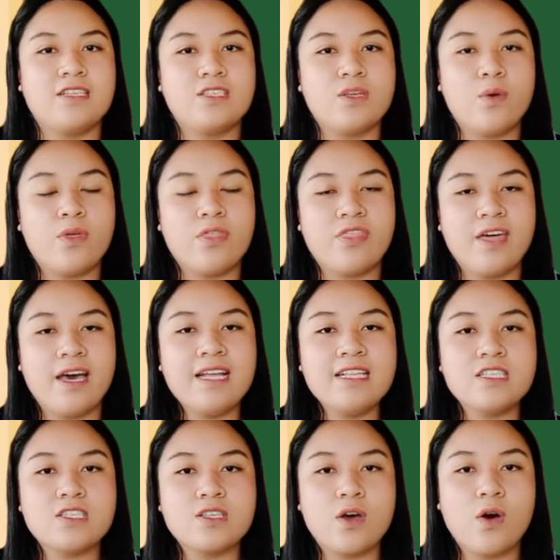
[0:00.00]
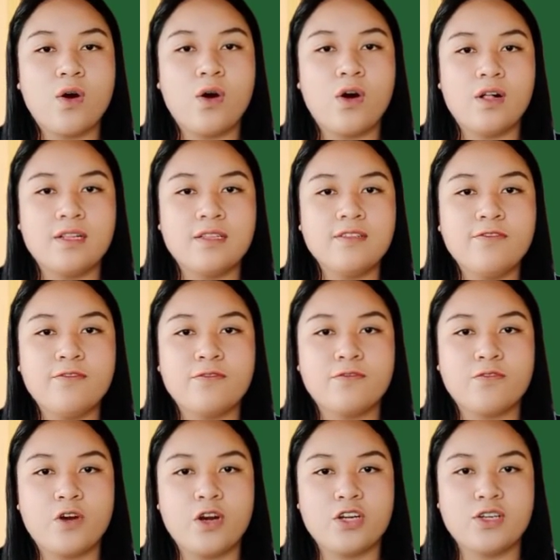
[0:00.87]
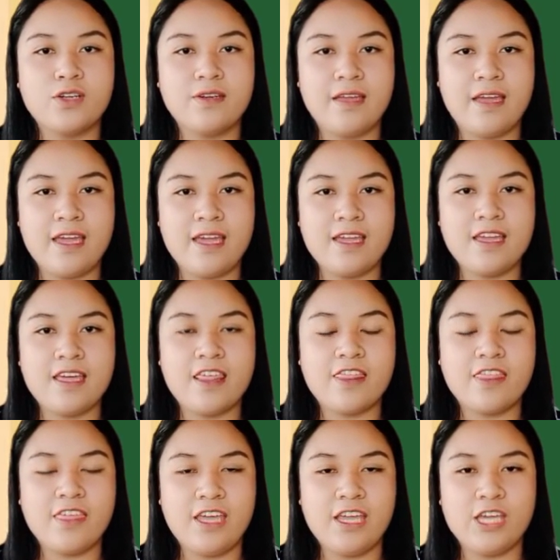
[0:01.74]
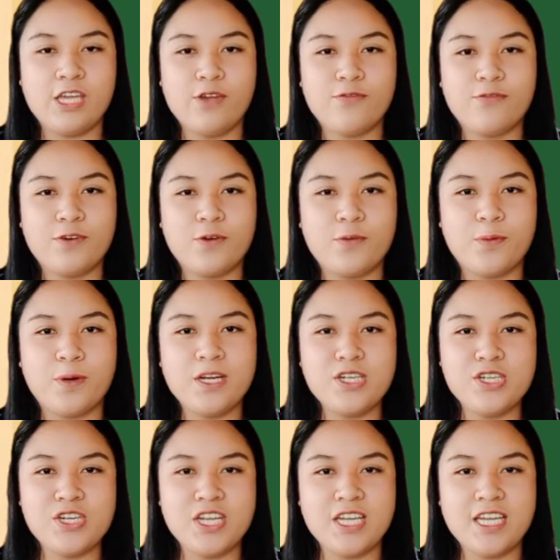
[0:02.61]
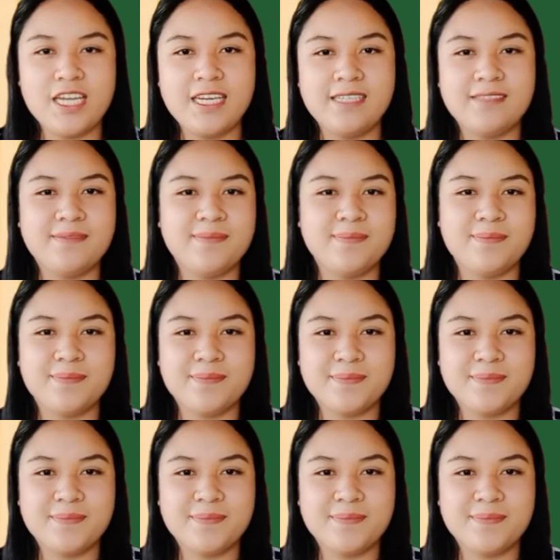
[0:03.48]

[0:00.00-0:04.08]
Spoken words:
So that's all for today. Thank you for watching.